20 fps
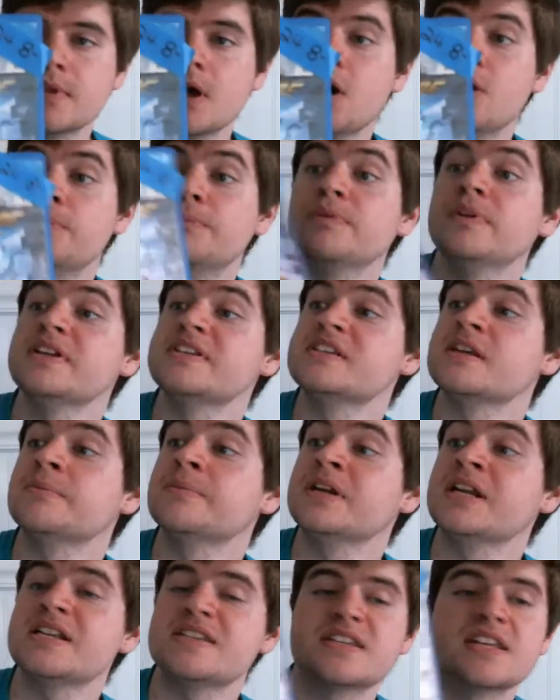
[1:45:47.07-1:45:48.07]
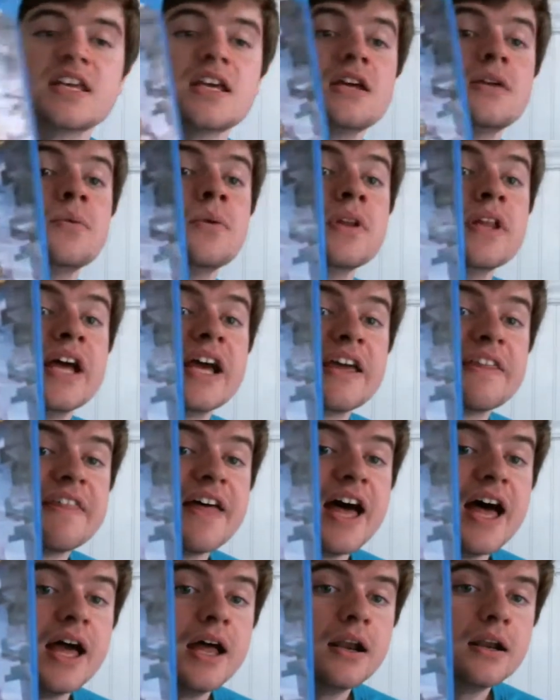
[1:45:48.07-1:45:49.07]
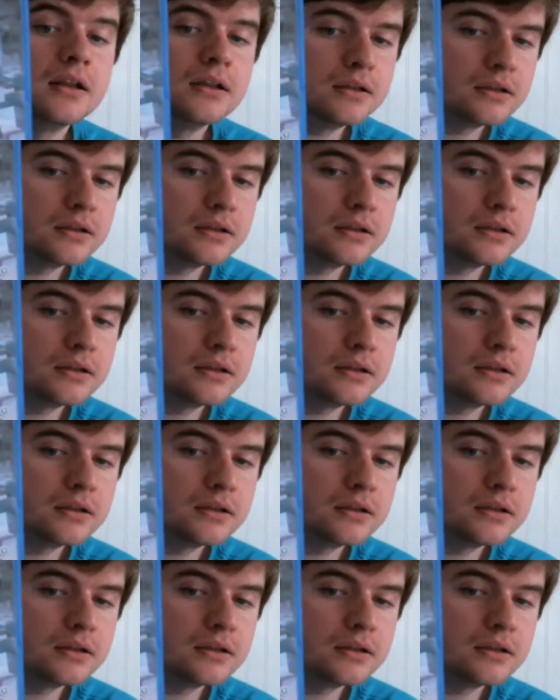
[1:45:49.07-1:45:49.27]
Hopefully somebody's kid will like that.